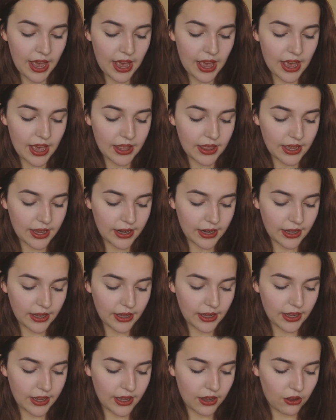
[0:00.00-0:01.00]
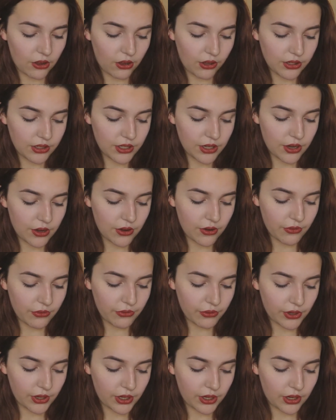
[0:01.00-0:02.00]
And then it also,
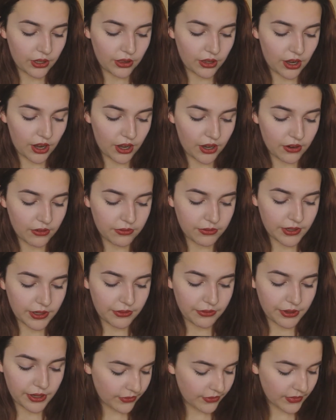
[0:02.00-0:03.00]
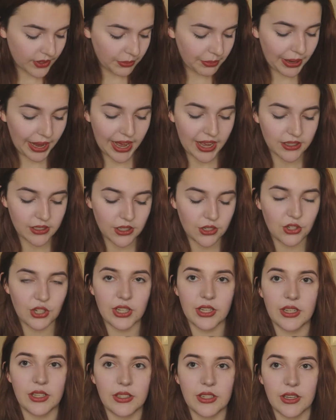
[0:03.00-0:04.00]
for a lot of different
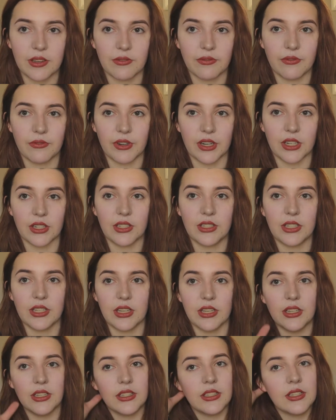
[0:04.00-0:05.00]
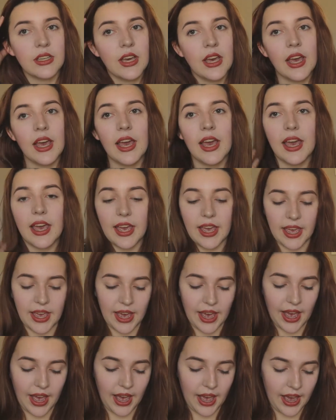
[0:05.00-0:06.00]
passages and verses, it
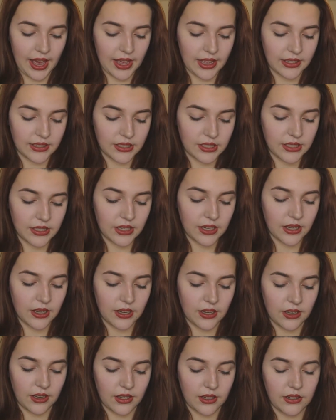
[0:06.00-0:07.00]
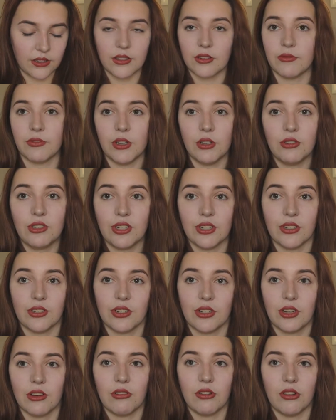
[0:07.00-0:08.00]
has a devotion
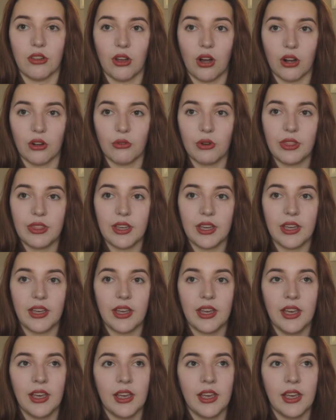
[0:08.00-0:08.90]
to go along with it.